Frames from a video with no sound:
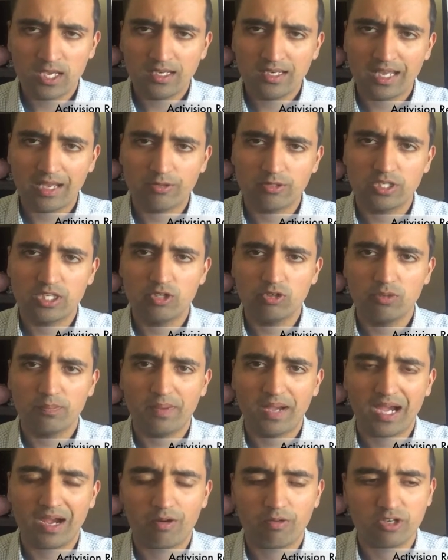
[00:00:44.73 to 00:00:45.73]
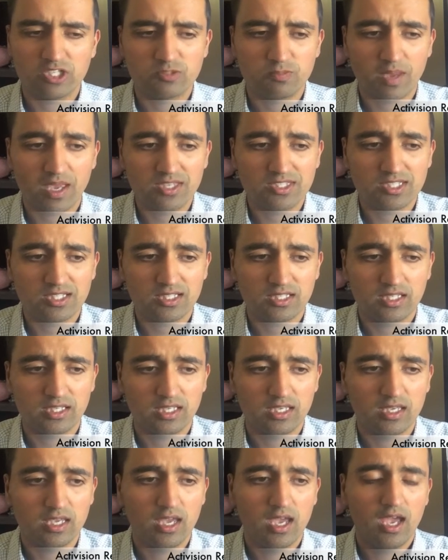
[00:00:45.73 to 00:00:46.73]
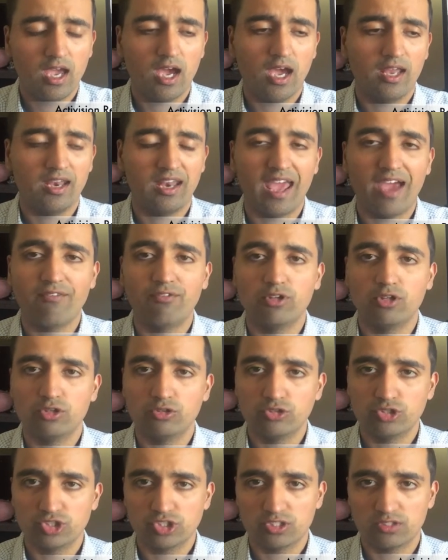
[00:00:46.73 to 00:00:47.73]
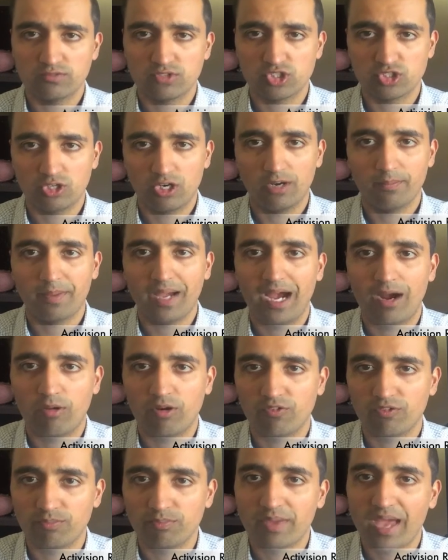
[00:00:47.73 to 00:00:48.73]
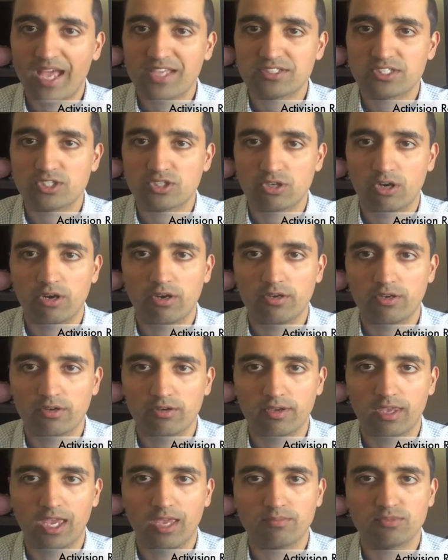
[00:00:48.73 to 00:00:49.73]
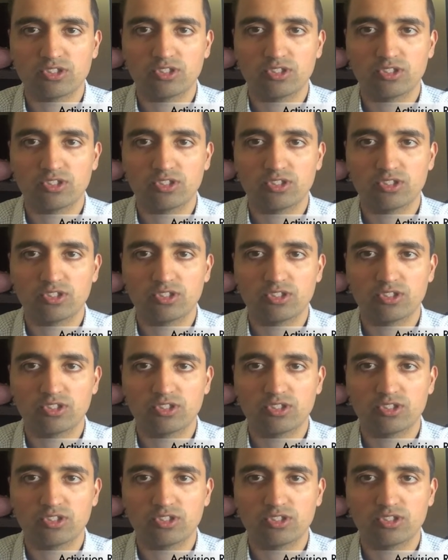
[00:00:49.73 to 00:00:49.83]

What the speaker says: Now, Hero Power is basically an evolution of Star Power from past Guitar Hero games.